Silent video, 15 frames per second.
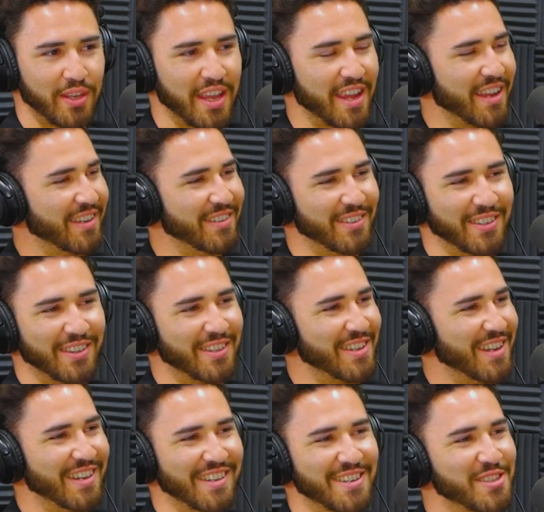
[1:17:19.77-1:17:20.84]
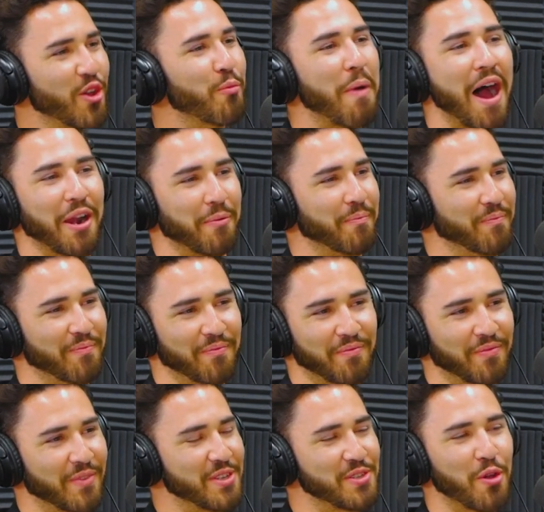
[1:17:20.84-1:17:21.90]
You can't you, there's no bottom.
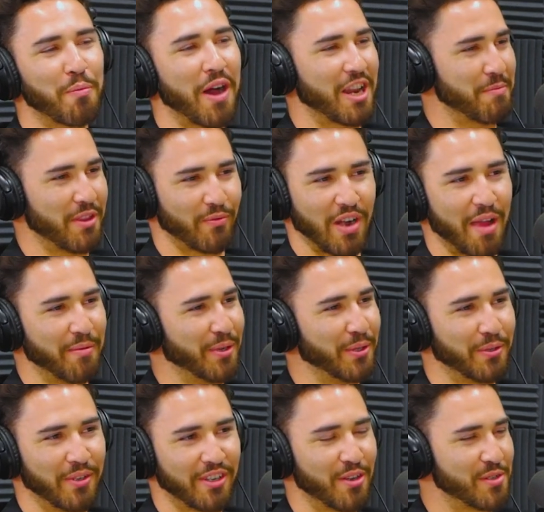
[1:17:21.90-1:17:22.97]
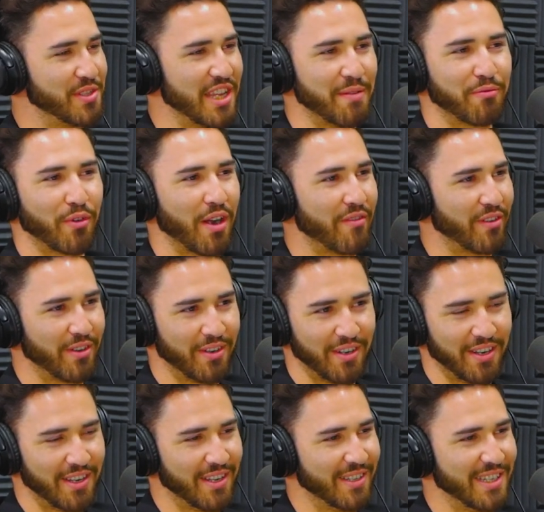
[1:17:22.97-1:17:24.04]
There's no bottom of the rabbit hole. It goes deep forever.
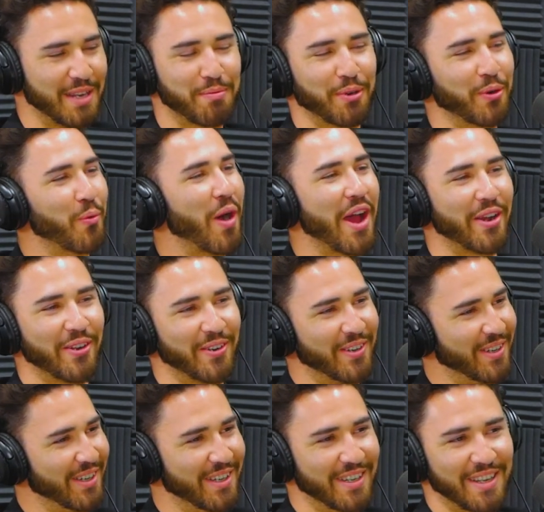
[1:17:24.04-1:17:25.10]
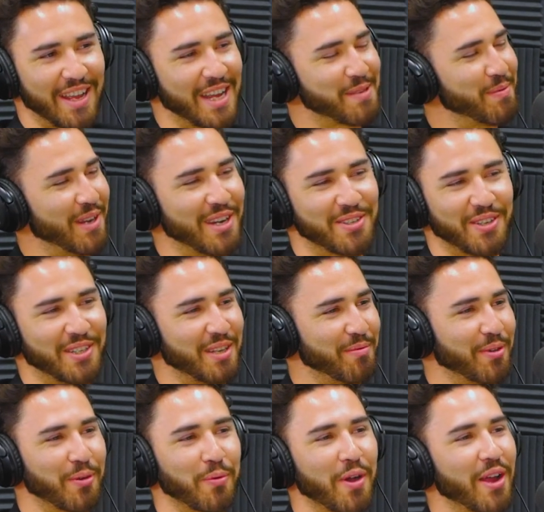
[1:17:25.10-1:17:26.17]
Deeper and wider. Exponentially
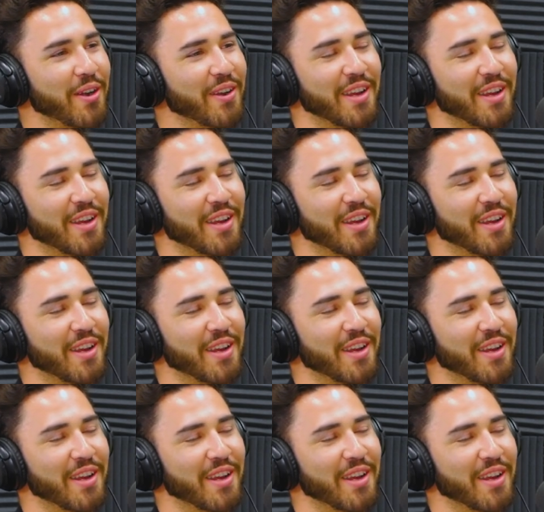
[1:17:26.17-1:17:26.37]
deeper and wider.